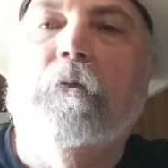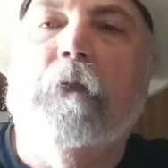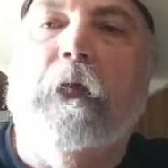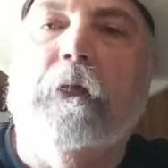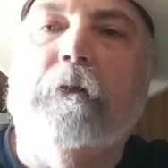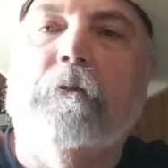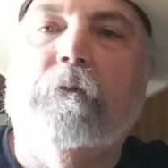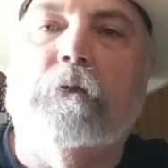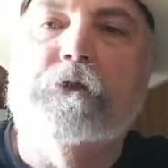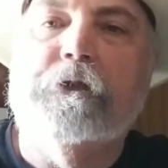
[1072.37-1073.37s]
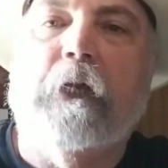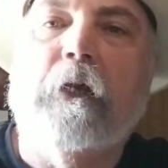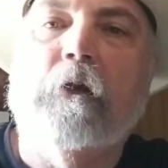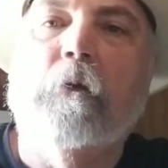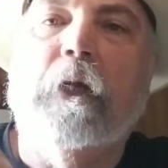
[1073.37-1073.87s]
that those
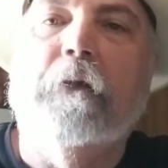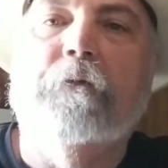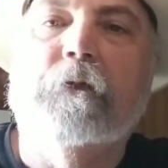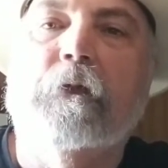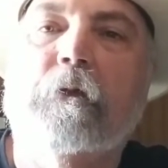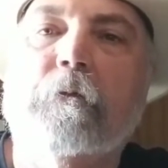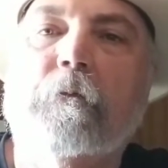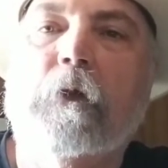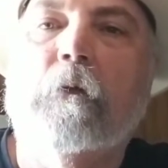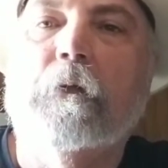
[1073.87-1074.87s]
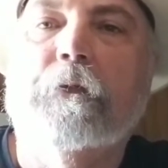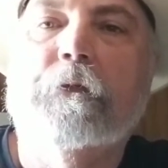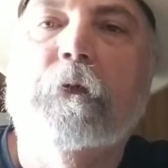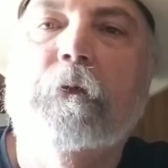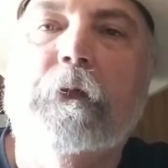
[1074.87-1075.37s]
shock waves going
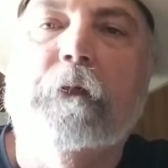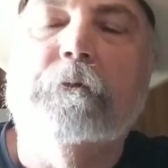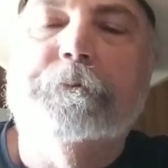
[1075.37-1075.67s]
through you.